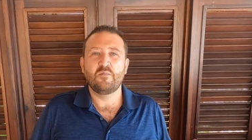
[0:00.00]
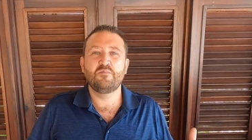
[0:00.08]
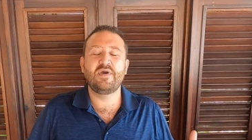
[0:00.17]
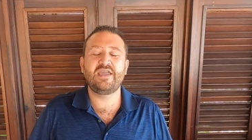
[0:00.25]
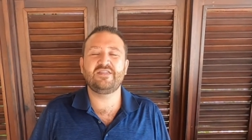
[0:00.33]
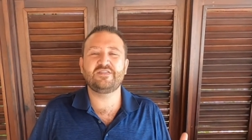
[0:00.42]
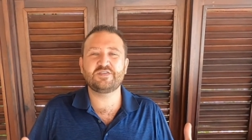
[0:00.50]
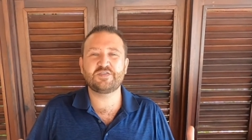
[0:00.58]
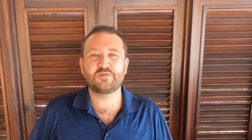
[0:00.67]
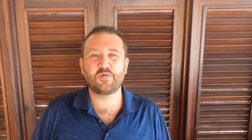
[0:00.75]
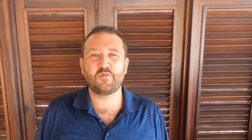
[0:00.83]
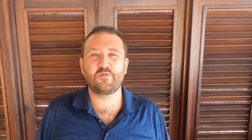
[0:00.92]
Make the
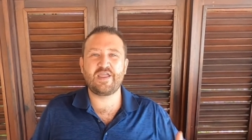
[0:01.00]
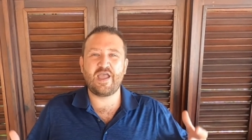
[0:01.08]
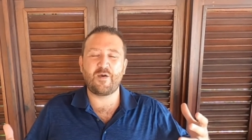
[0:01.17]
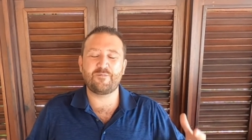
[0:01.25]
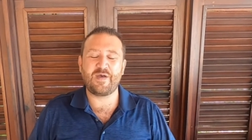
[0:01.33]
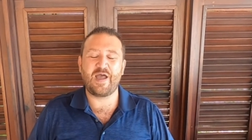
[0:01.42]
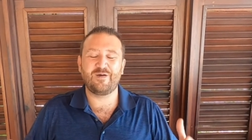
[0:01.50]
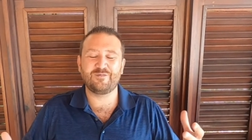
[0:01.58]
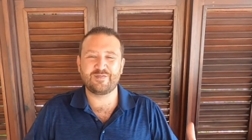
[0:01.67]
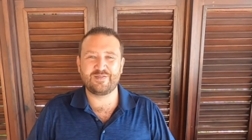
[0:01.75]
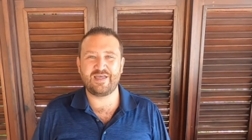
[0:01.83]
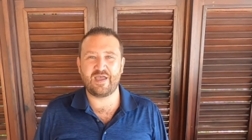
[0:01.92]
story
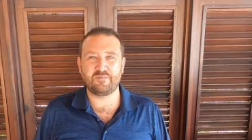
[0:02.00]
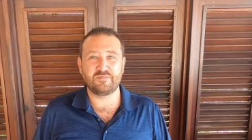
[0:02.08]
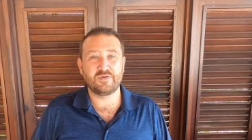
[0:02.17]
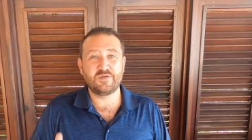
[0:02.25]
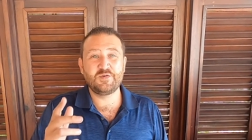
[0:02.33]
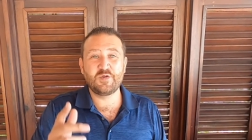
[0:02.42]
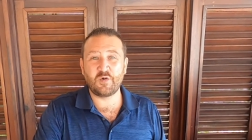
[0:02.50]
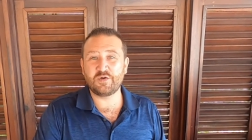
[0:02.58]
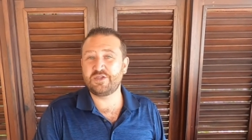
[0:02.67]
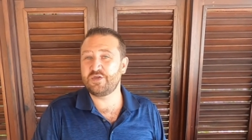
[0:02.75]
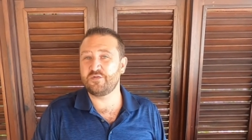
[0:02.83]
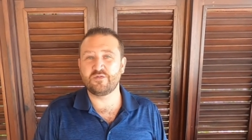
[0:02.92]
about them,
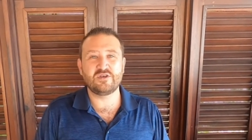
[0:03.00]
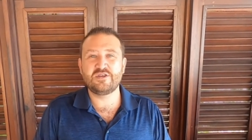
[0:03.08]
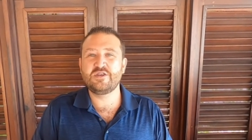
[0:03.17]
not you.